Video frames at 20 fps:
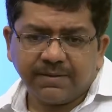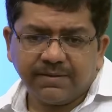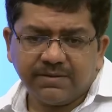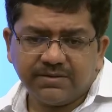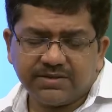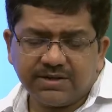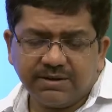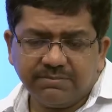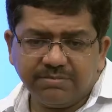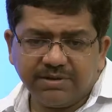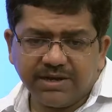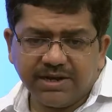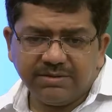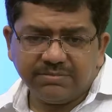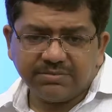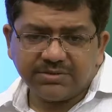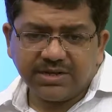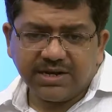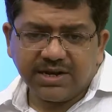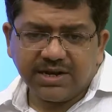
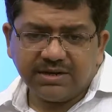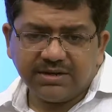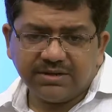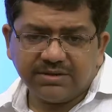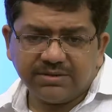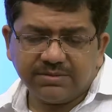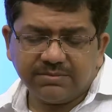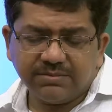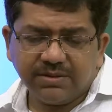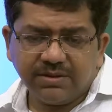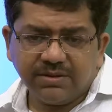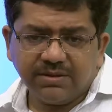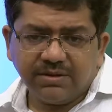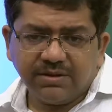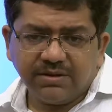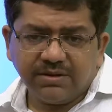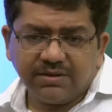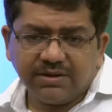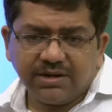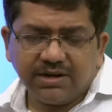sometimes that
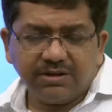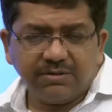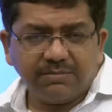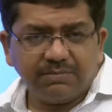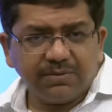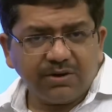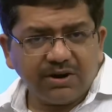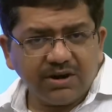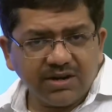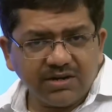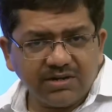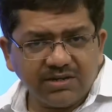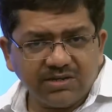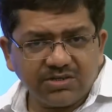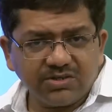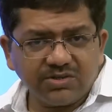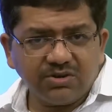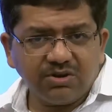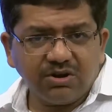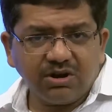that the product
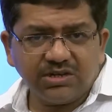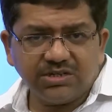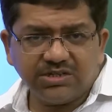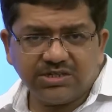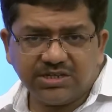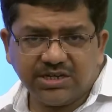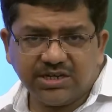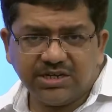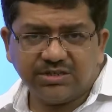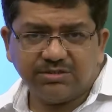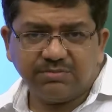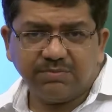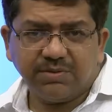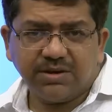is not changed,